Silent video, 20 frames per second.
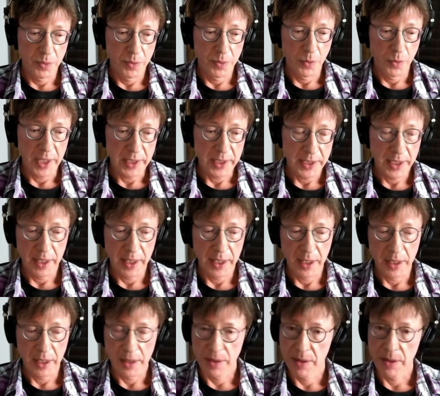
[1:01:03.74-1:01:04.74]
went to get
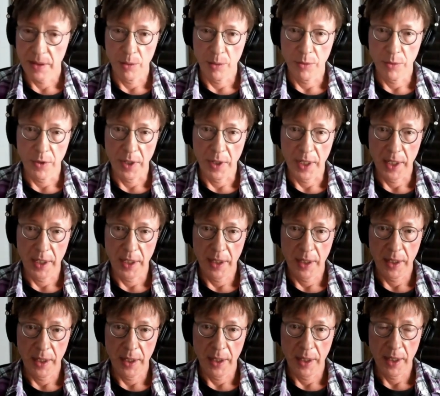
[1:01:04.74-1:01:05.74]
on a subway,
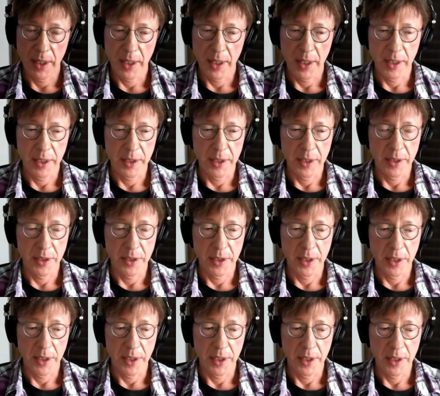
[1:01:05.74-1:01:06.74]
and
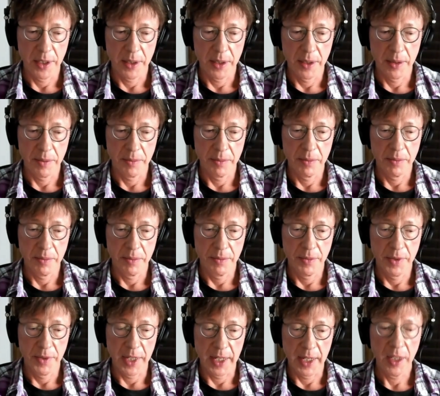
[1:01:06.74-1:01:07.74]
uh,
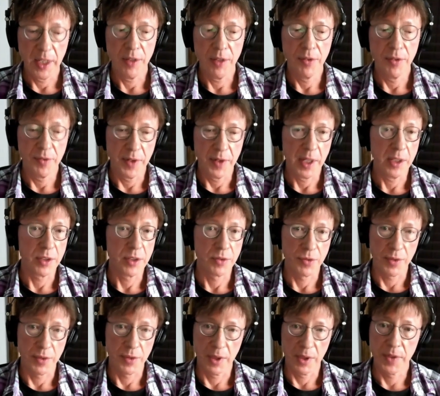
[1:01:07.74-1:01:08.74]
then he fell in
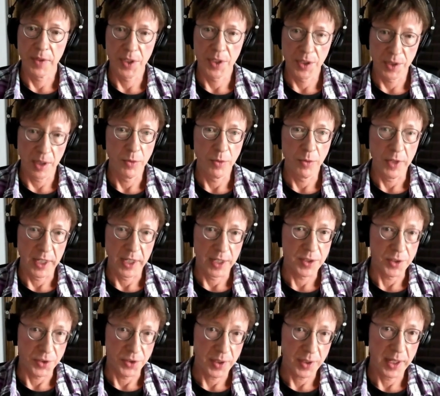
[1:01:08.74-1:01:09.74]
front of the subway
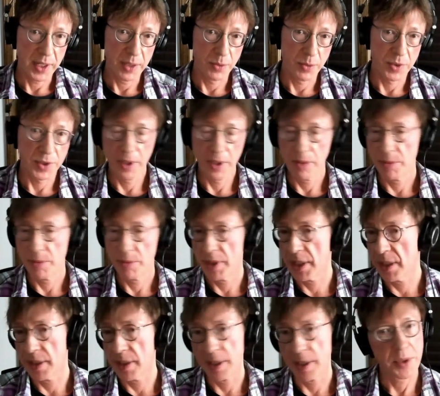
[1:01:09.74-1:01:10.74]
as a train was coming,
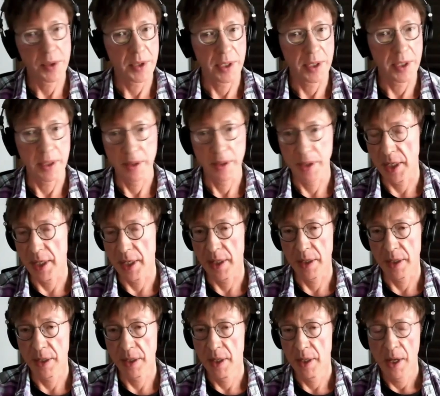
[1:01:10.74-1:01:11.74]
and that was at the
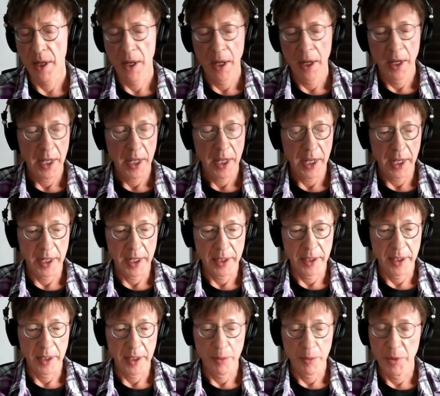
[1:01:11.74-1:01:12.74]
end.
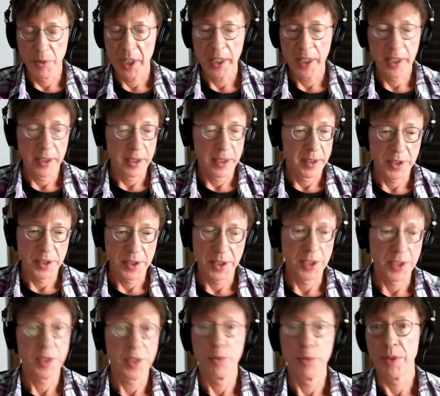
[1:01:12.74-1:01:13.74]
And immediately there's did
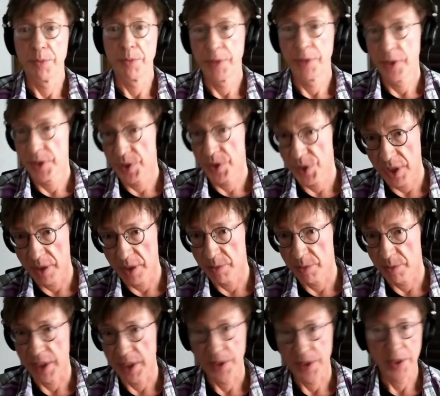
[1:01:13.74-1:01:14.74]
someone push him?
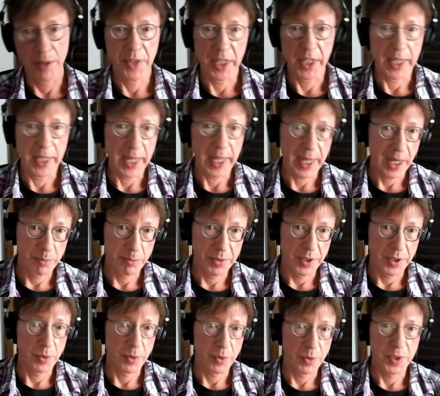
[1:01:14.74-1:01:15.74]
Did something
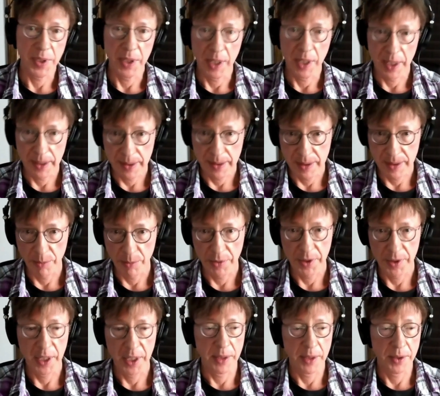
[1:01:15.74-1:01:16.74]
happen? Was he on
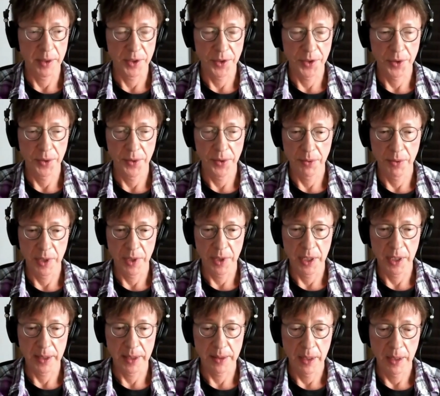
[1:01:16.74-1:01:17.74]
something? And the truth
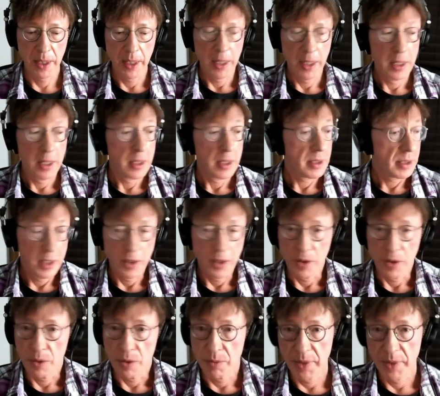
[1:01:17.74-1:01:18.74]
was,
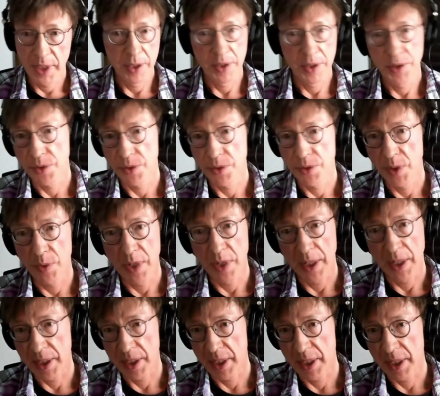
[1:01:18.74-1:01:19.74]
no, because you
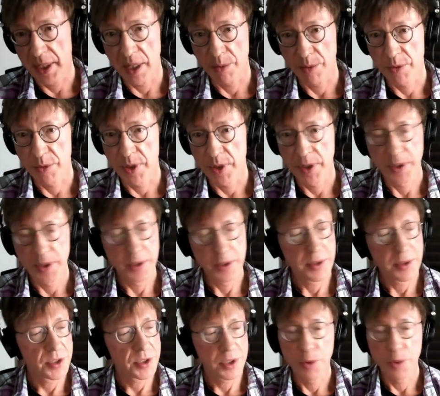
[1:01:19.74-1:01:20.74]
rewind the cameras,
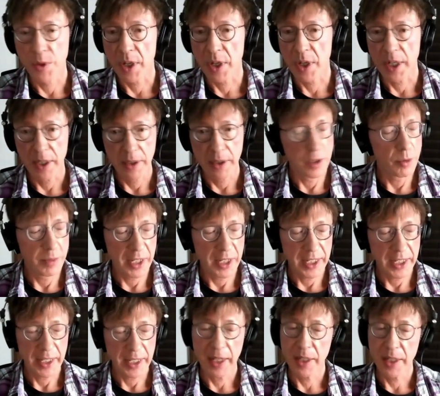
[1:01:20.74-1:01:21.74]
there's nowhere,
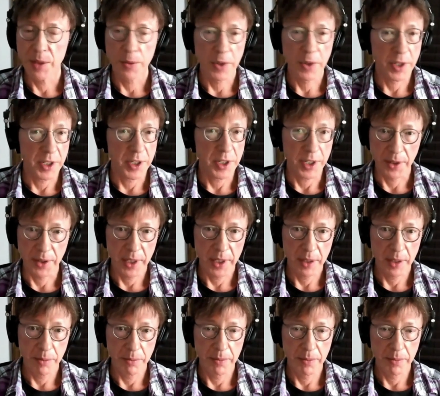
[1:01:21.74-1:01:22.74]
nobody anywhere near
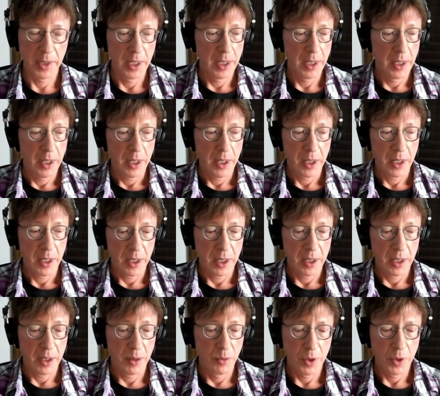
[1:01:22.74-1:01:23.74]
him.
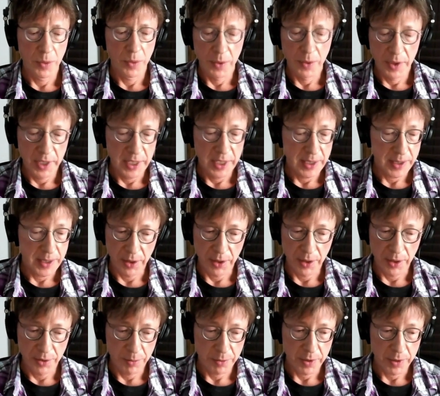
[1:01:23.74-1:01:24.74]
Uh, what were his
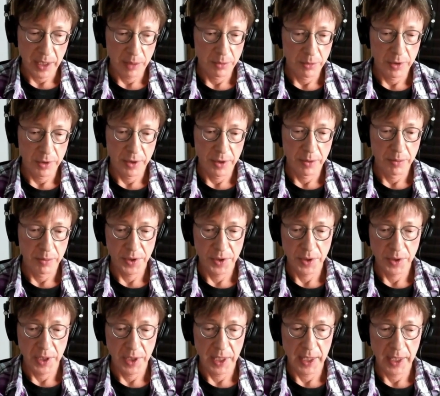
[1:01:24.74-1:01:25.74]
health
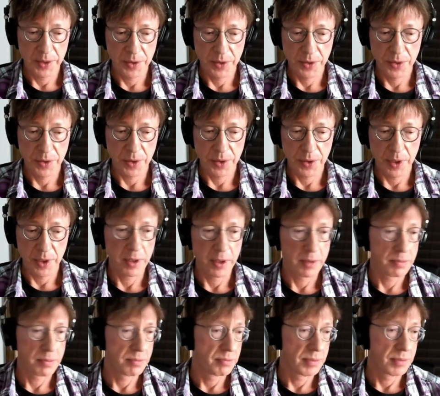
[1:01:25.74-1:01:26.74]
problems? The answers
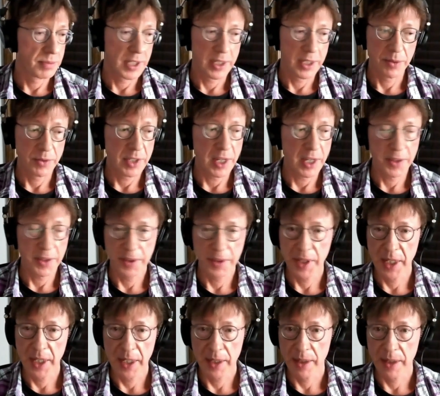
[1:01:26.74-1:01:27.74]
are, you know,
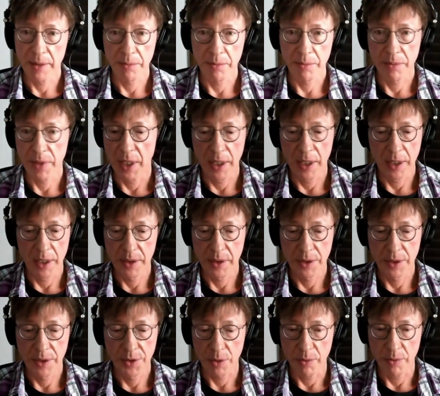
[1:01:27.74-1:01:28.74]
nothing uh,
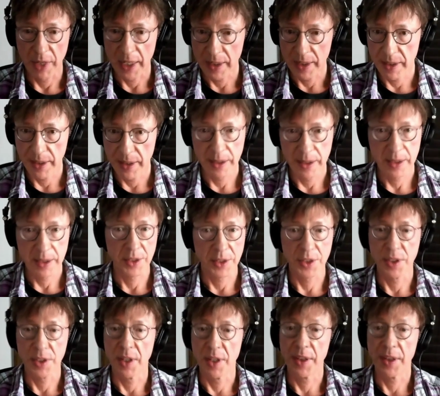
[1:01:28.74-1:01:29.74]
tremendous. There's
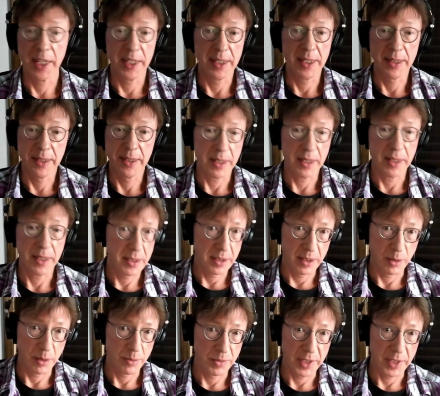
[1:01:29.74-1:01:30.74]
nothing in his
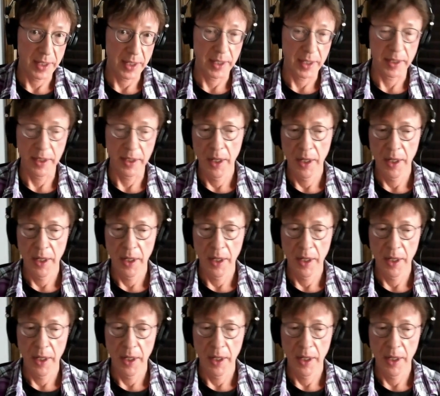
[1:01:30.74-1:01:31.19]
system that